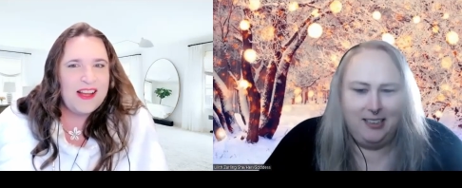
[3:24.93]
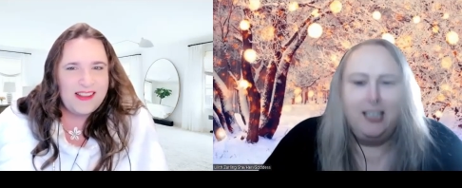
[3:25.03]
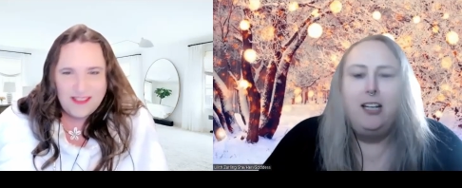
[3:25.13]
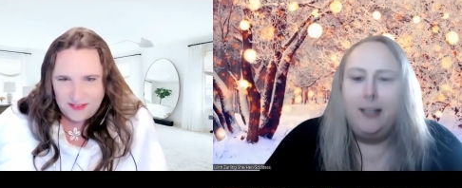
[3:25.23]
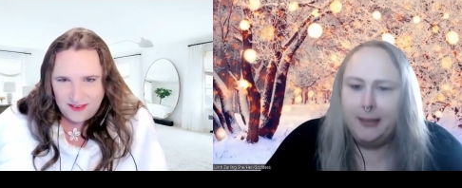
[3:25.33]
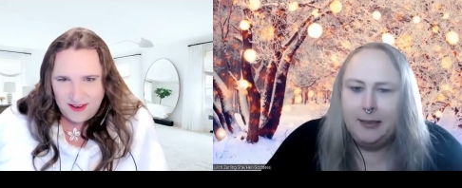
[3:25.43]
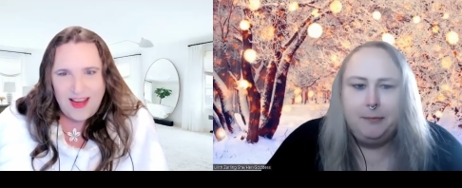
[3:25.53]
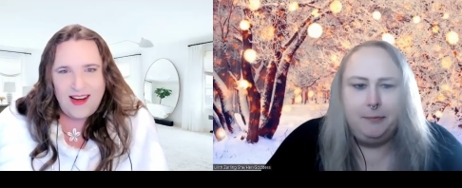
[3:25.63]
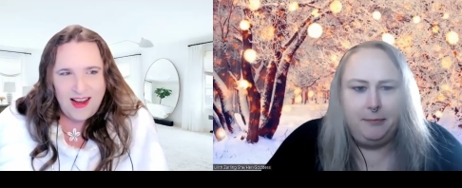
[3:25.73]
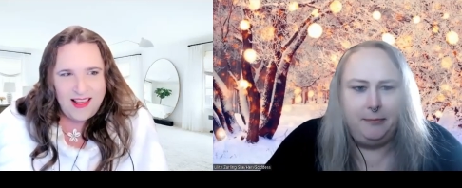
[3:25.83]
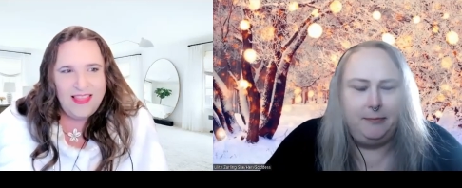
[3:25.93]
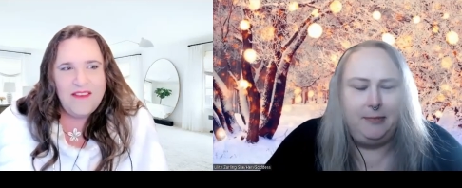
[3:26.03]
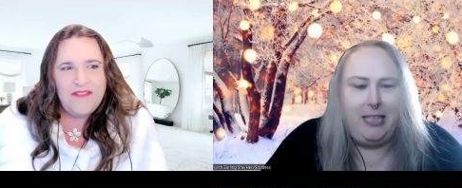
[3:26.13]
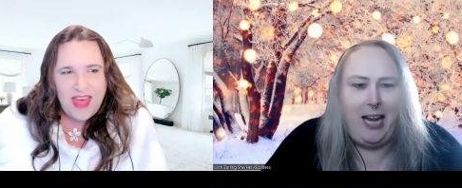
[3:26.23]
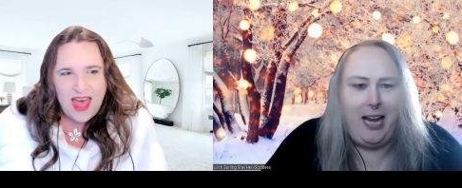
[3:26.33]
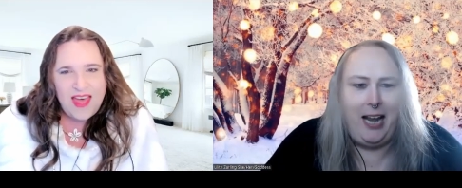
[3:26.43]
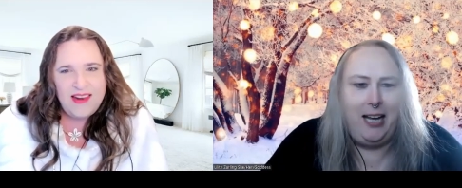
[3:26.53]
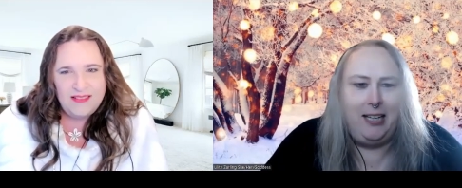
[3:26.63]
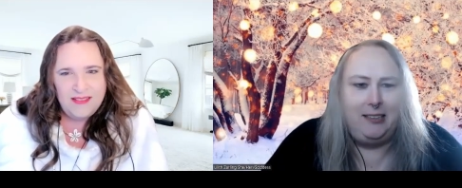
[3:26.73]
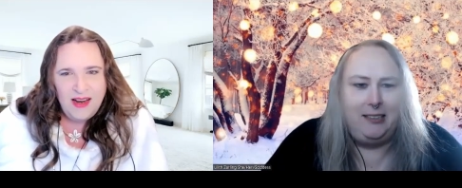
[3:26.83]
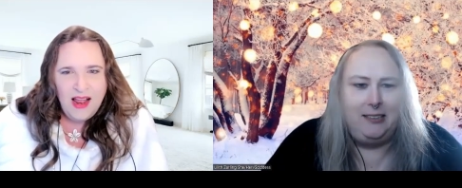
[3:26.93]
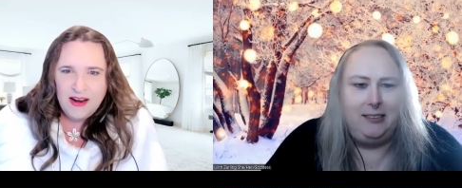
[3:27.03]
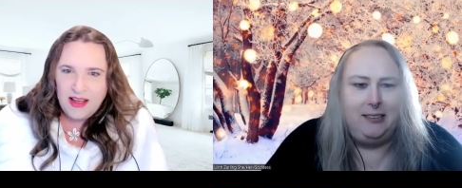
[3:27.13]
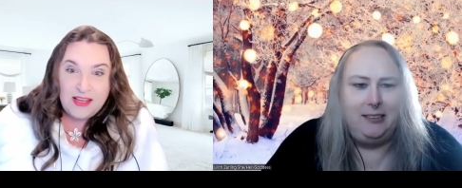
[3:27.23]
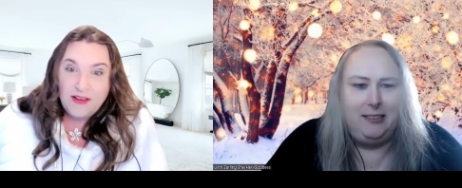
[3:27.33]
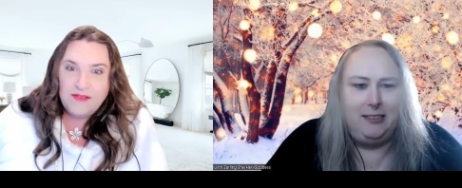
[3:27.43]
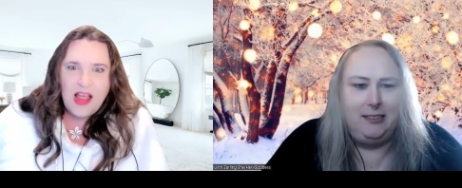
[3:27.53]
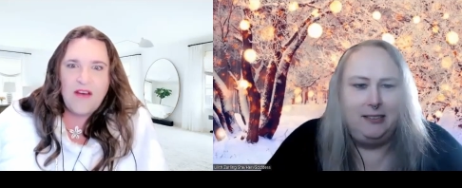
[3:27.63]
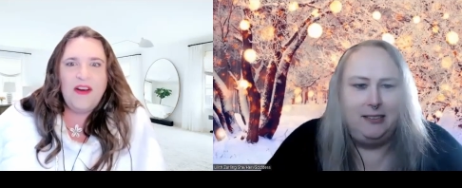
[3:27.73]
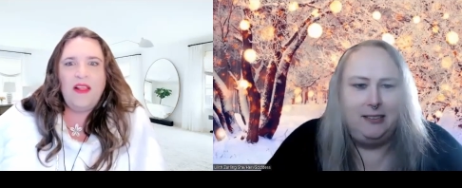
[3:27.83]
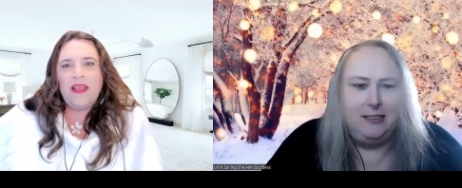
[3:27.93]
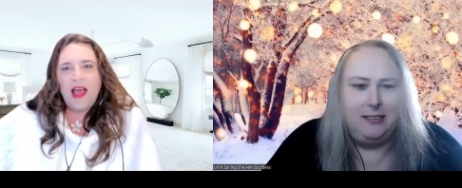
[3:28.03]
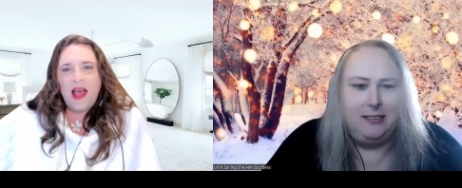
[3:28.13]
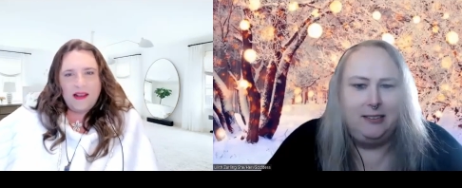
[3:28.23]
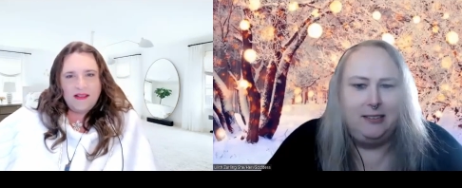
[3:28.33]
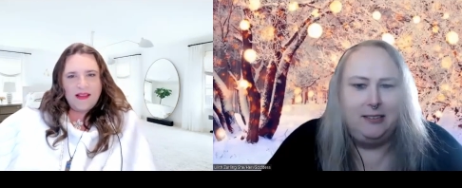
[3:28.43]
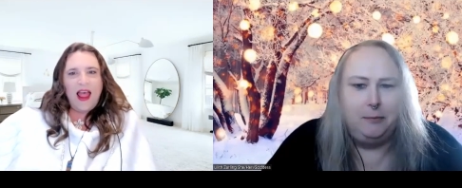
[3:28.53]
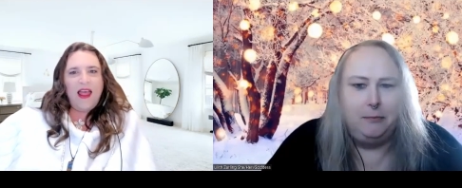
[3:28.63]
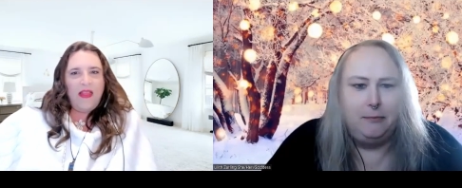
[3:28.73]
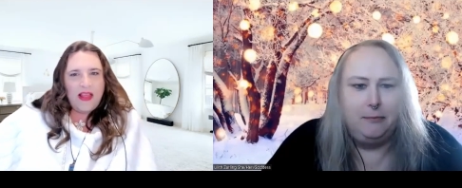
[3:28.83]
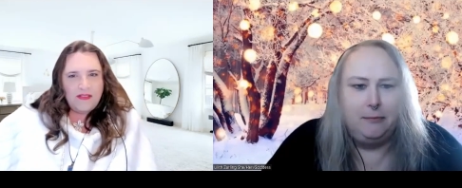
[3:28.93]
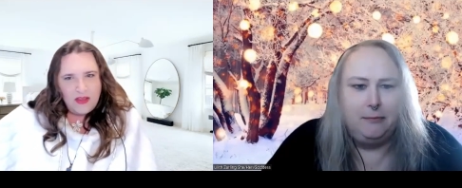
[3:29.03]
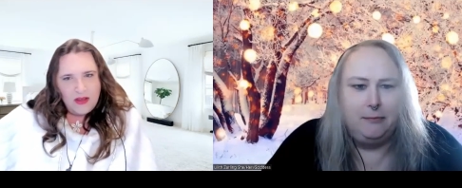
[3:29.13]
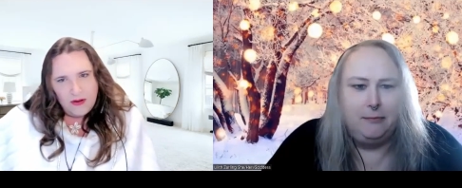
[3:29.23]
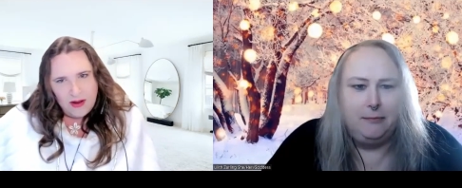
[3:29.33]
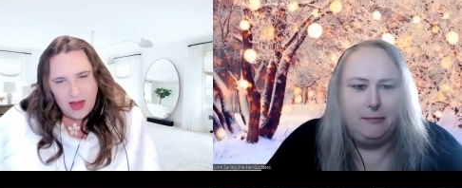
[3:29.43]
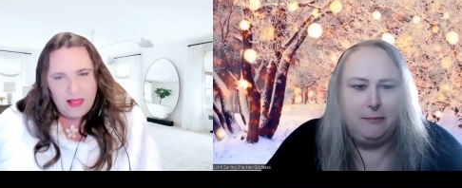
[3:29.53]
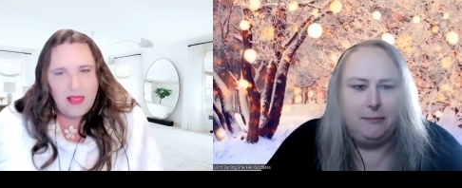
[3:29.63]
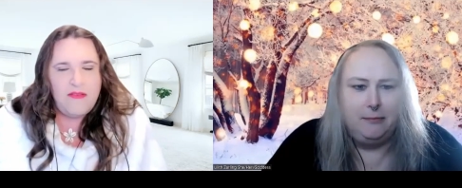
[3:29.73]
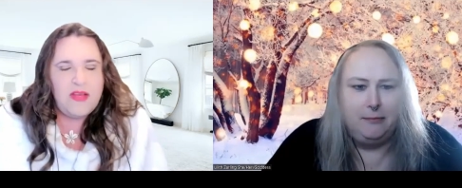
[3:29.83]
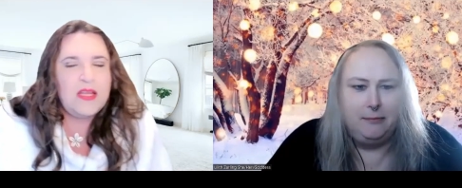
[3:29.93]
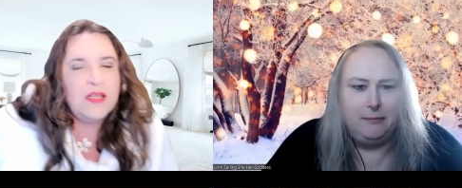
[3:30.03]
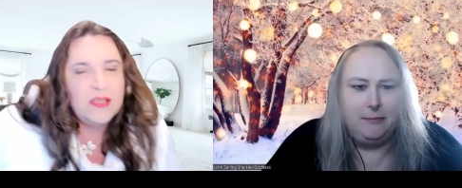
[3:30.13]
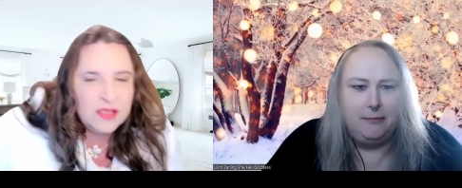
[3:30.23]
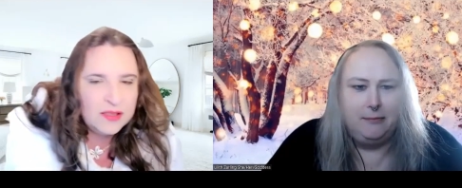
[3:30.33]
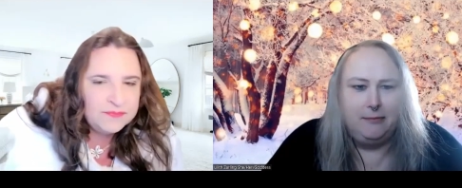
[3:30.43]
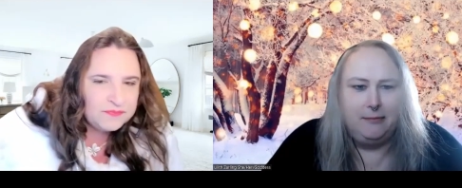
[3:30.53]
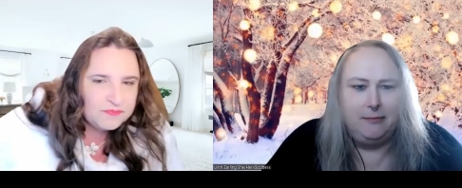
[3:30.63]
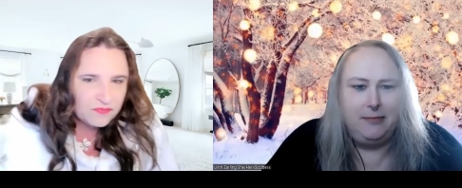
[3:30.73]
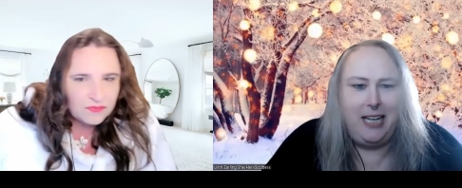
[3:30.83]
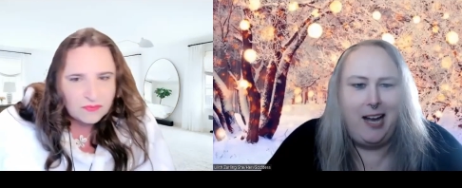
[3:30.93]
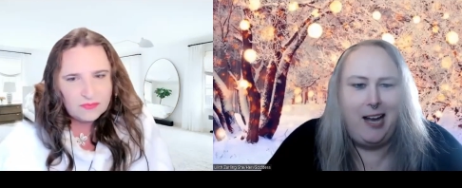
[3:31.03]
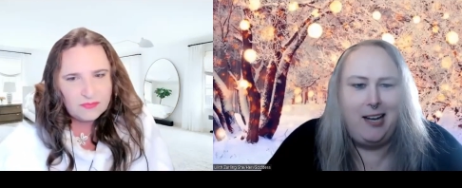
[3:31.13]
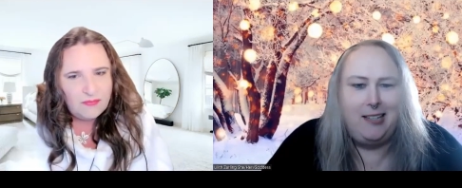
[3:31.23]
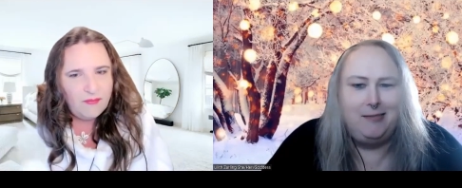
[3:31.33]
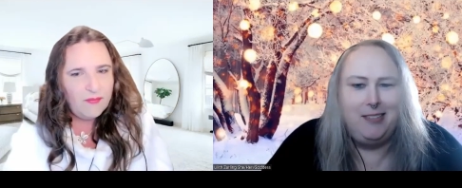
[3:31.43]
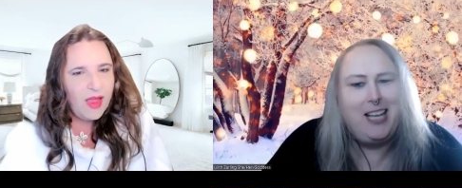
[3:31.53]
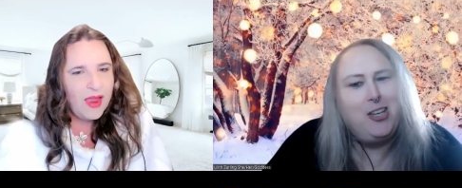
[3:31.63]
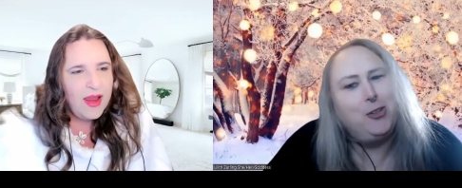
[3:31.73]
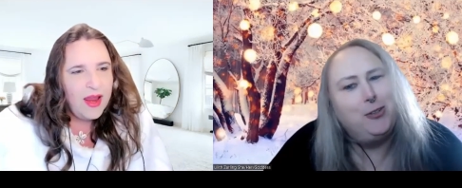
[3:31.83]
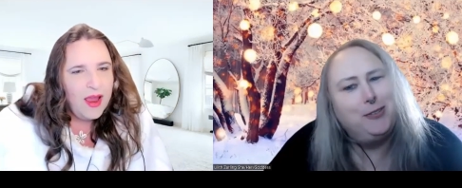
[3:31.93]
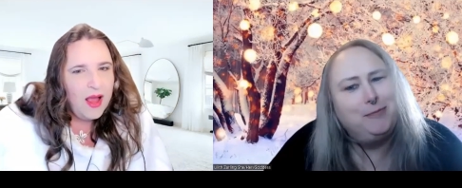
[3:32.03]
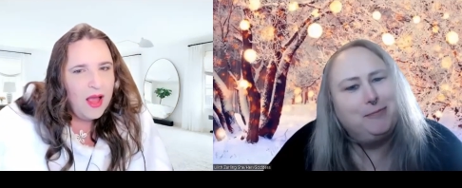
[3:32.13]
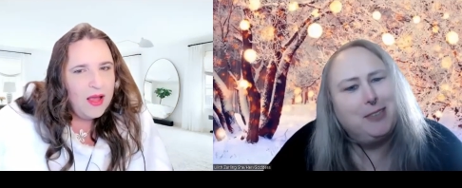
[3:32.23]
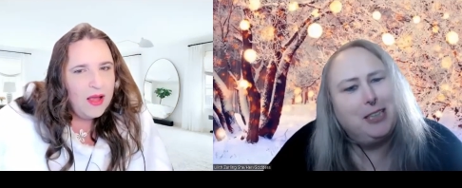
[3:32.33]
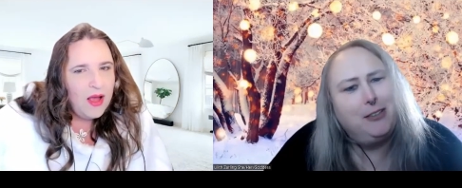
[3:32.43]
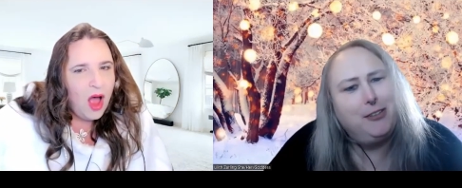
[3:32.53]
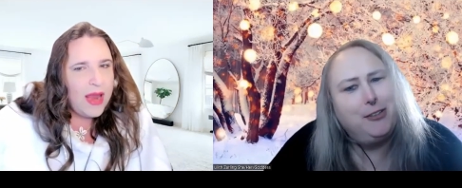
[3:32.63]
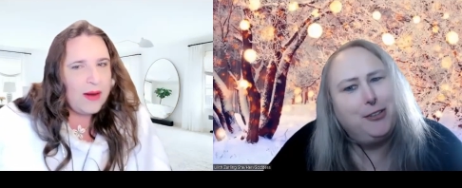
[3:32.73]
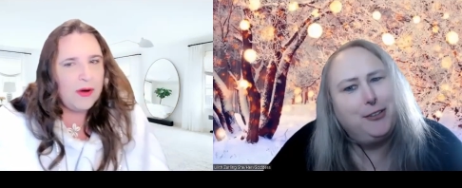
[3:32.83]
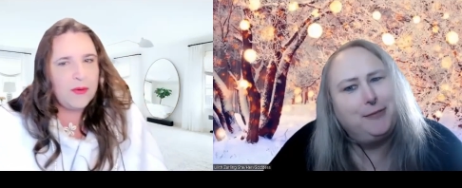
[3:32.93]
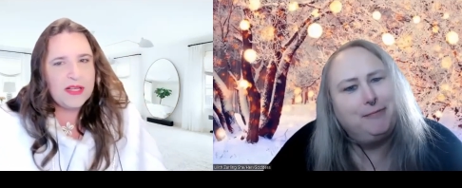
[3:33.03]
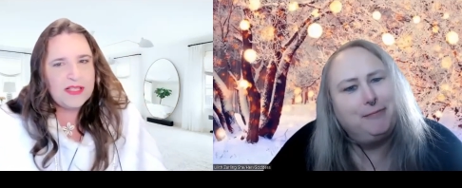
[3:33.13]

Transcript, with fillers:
Speaker 1: fuck is great. I love that. Like you've definitely got a style that's you, and I love it.
Speaker 2: Yeah, thank you. I love you. Wait, too. what
Speaker 1: do